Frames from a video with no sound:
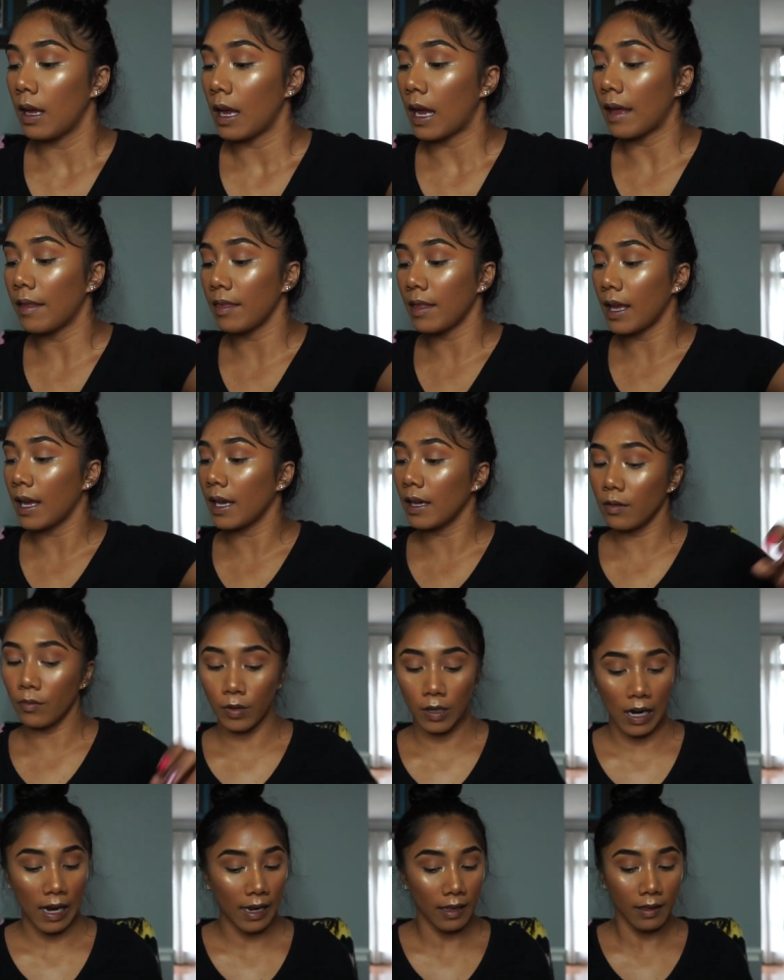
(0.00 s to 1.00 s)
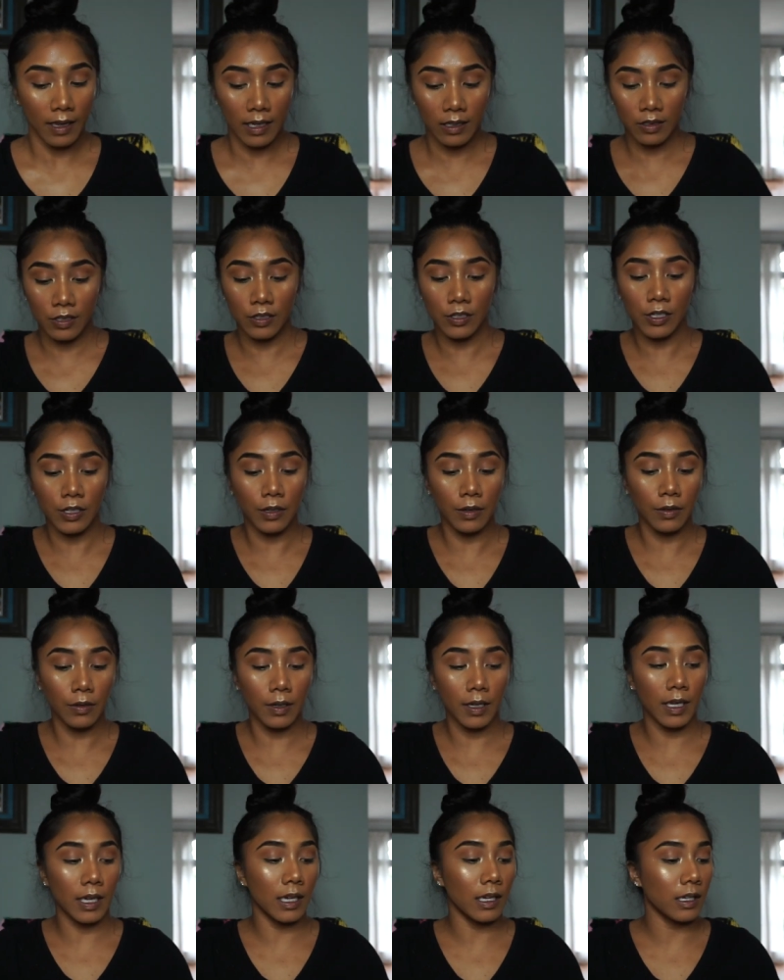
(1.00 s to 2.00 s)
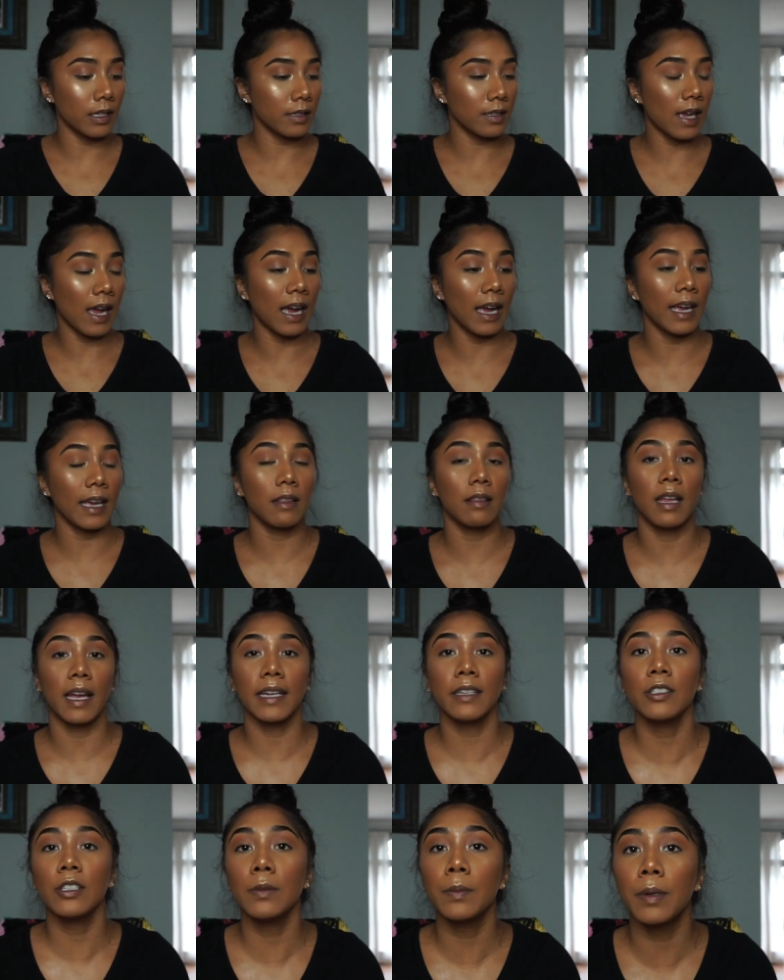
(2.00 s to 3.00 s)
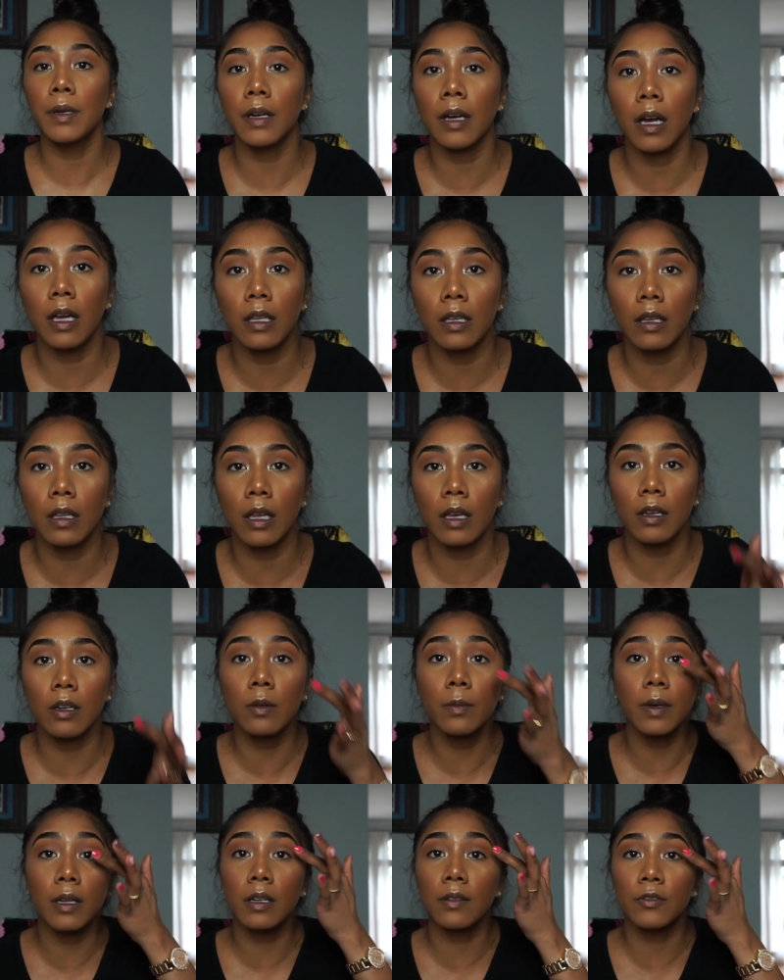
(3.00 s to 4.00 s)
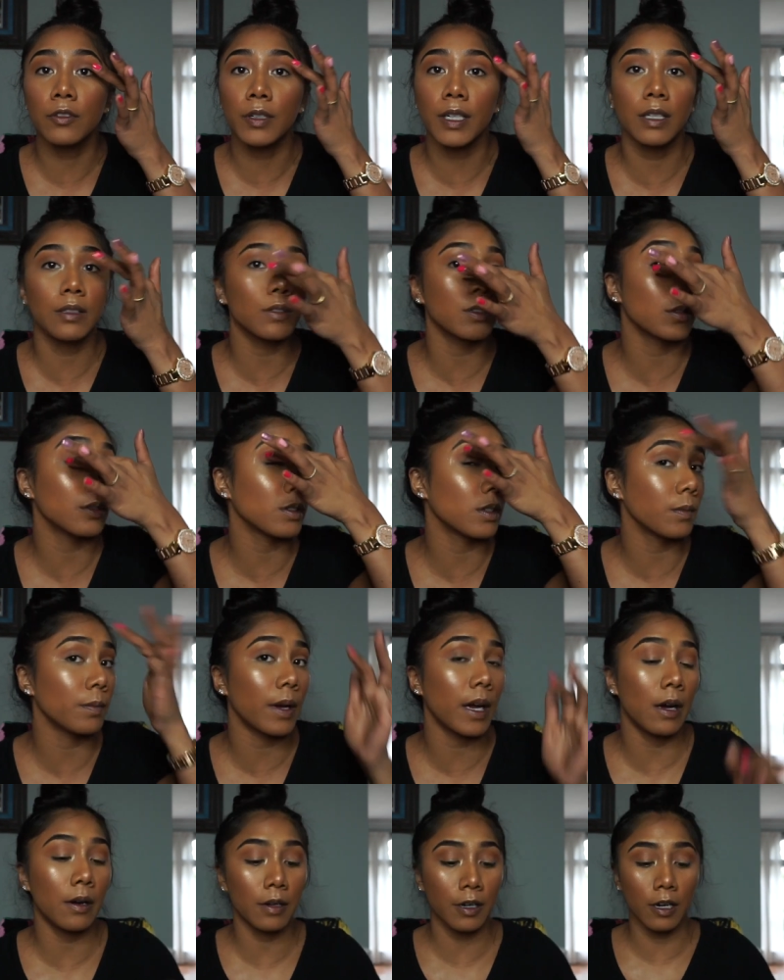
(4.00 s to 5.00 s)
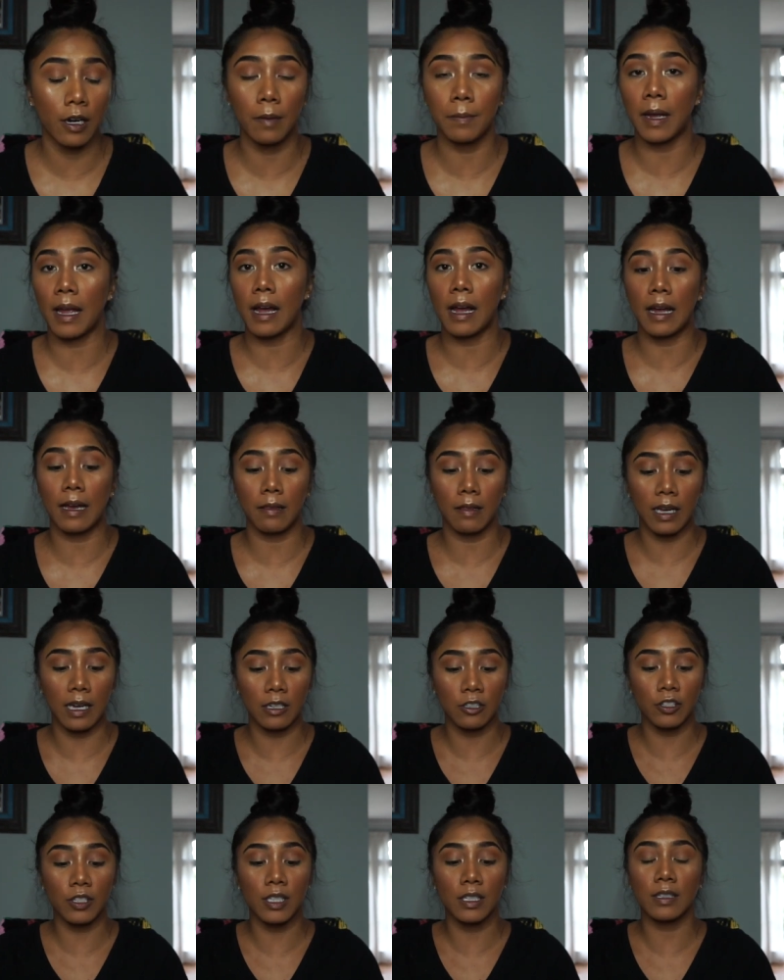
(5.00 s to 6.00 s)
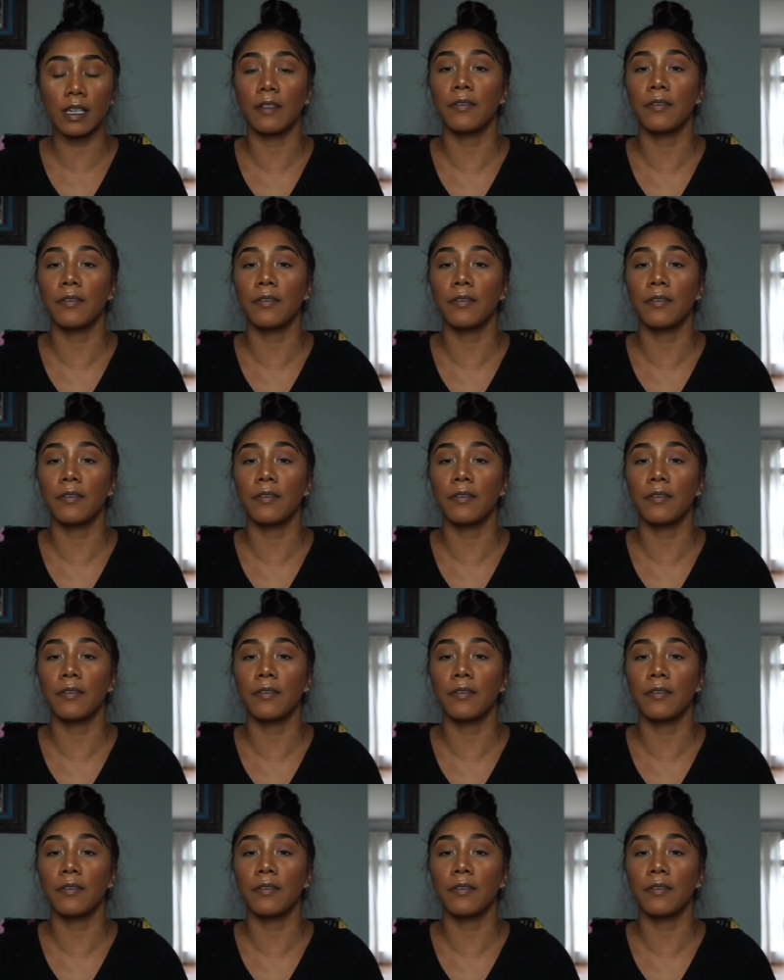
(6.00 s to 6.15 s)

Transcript: And then what I like to do is I like to put a little bit of translucent powder on my eyelashes.